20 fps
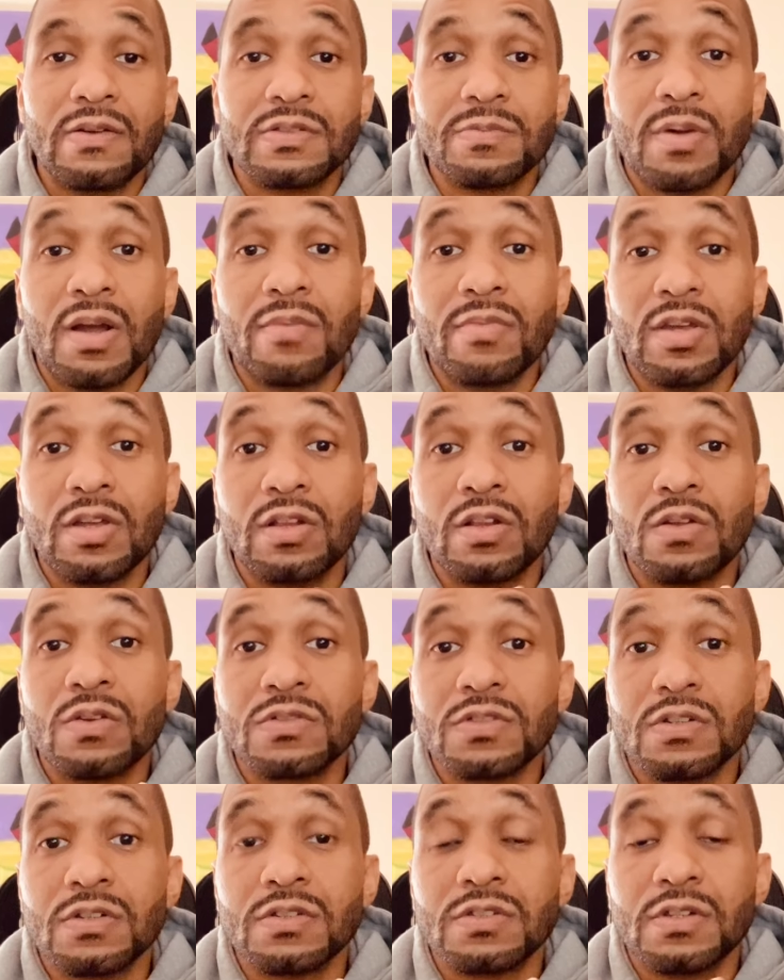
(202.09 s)
It's probably
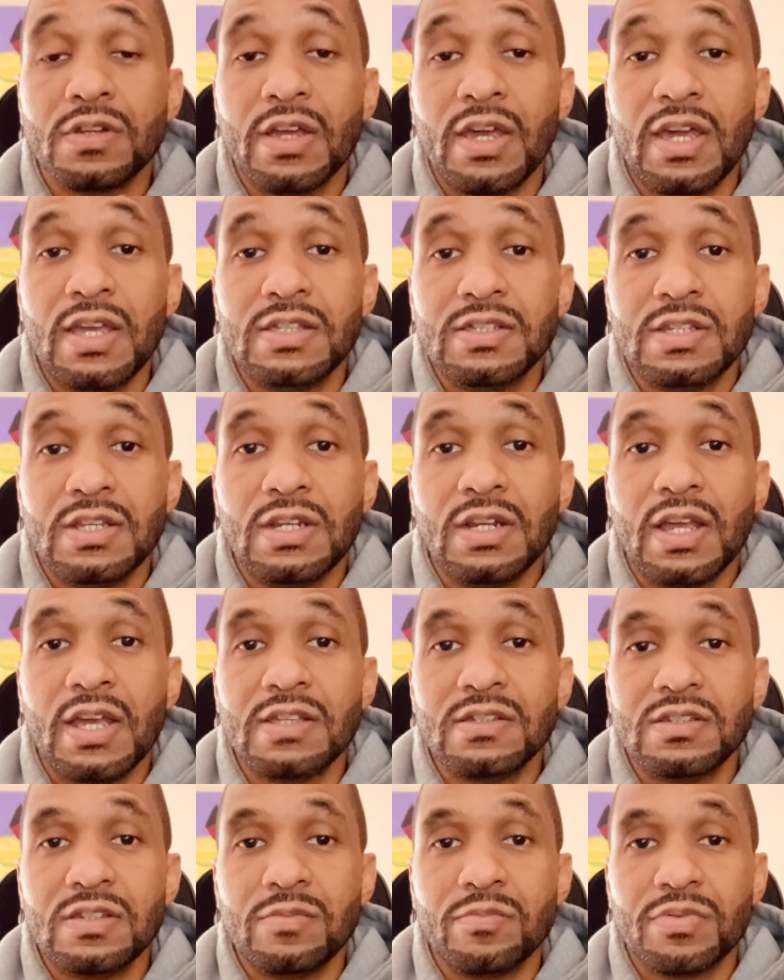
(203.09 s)
closer to 18,
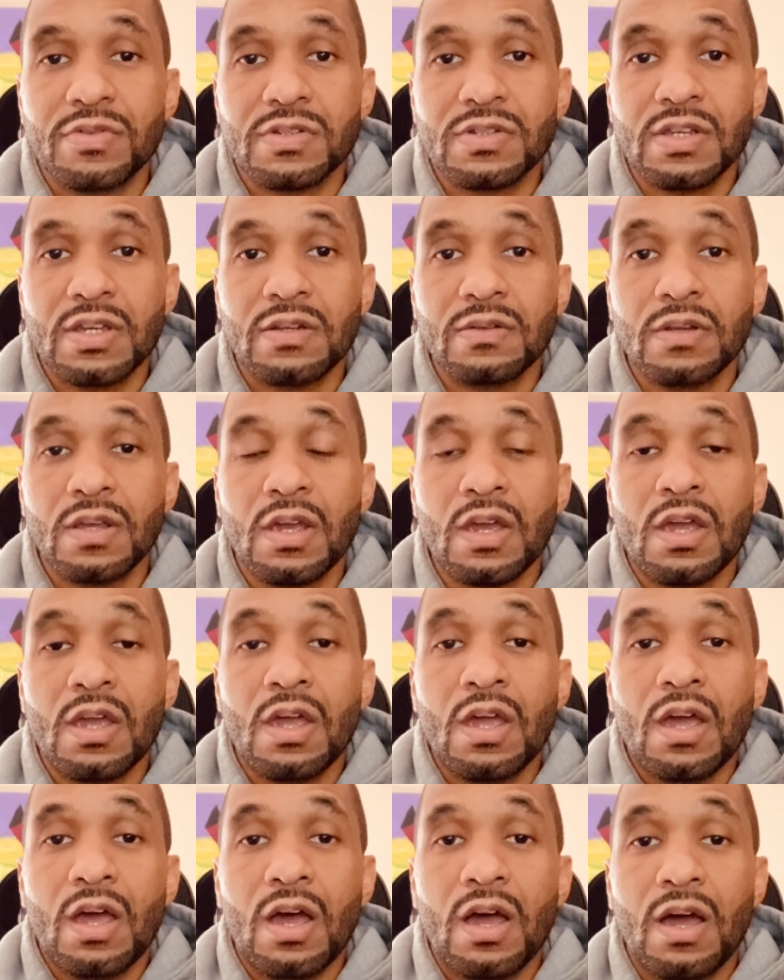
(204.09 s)
19%
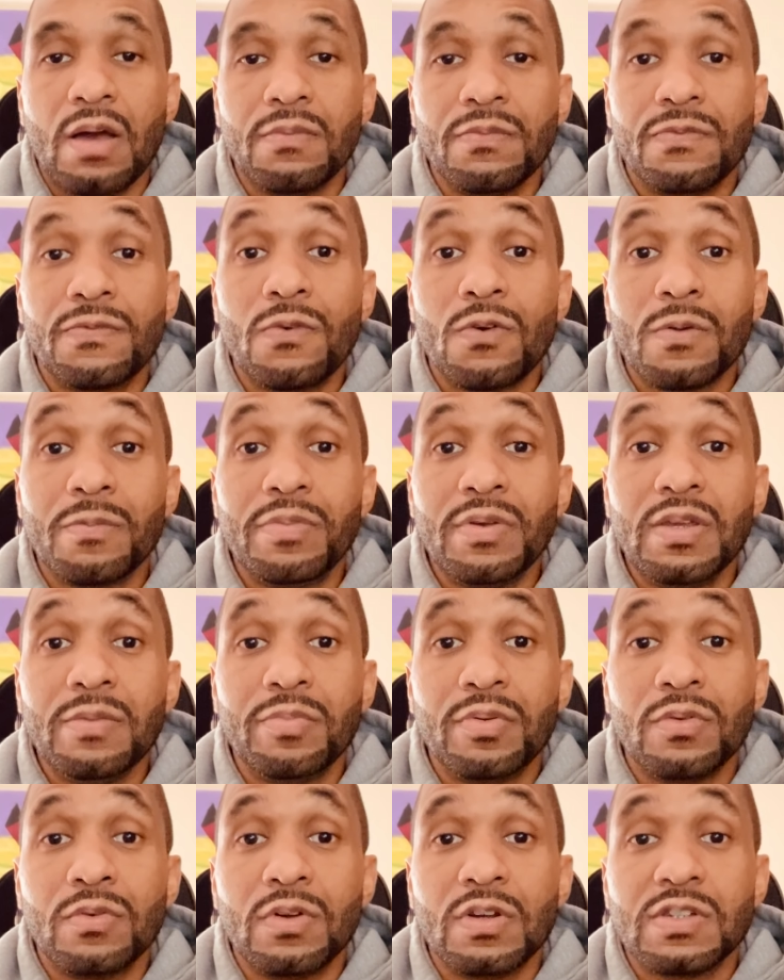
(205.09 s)
for
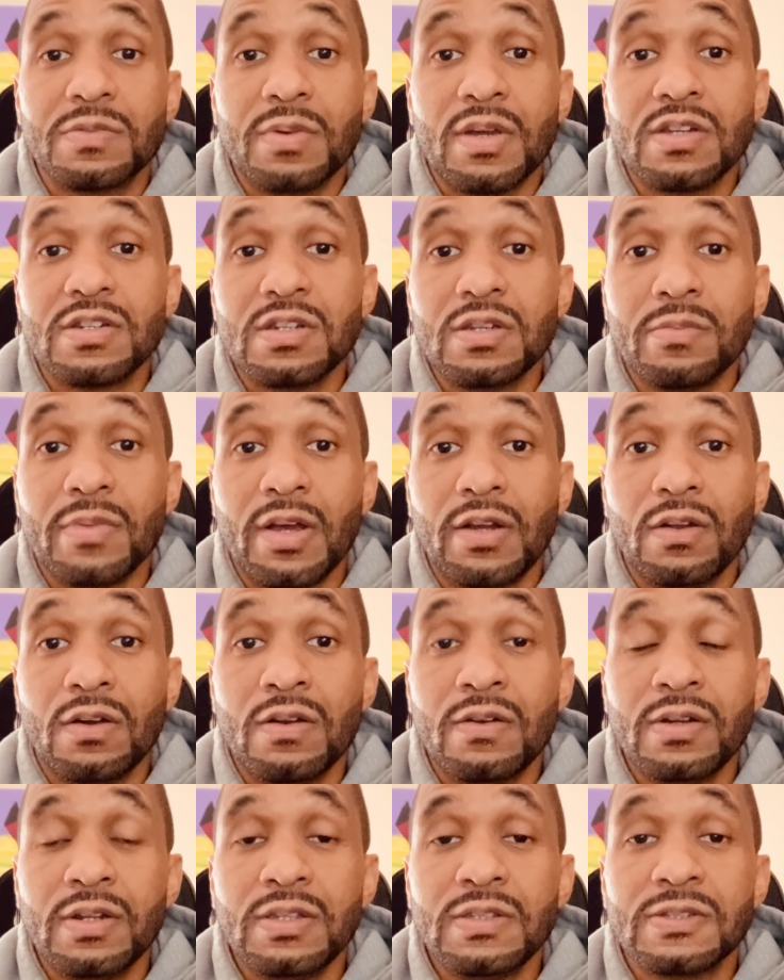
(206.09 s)
people, especially
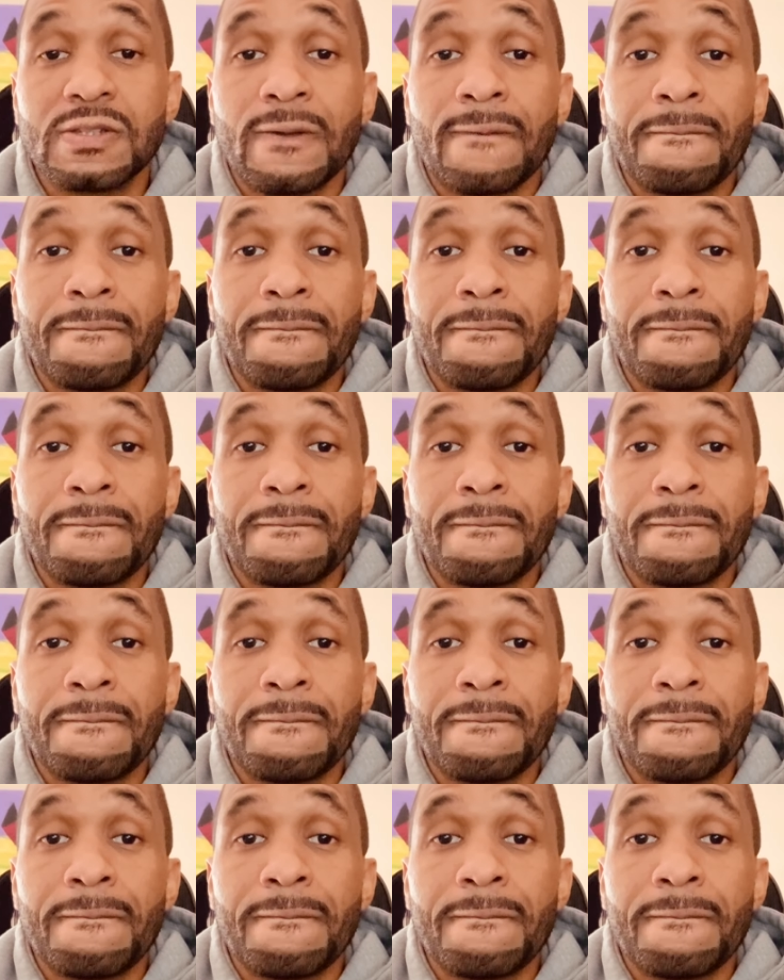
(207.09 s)
minorities.